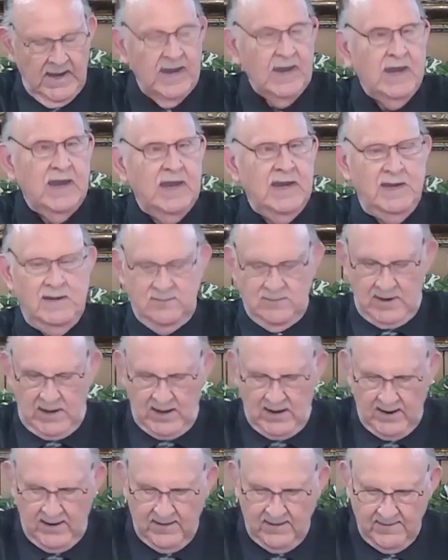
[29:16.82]
in
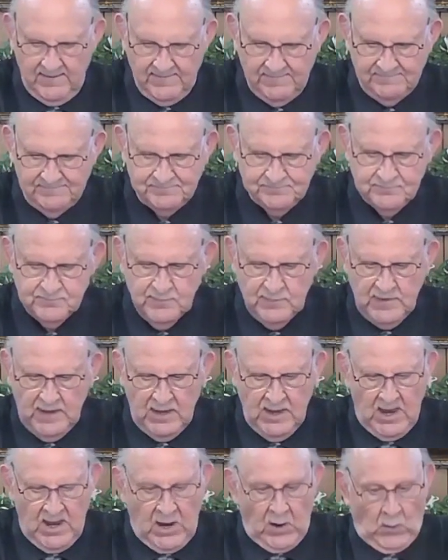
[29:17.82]

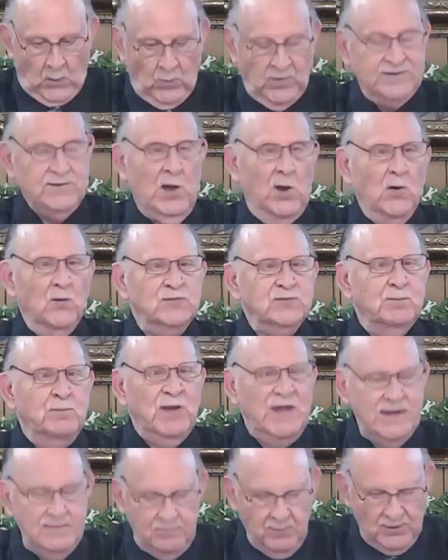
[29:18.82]
with those
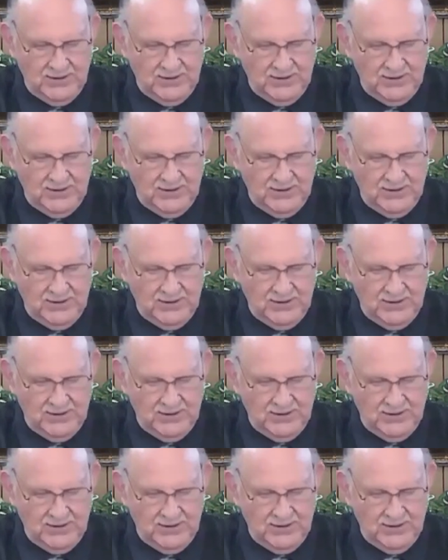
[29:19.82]
people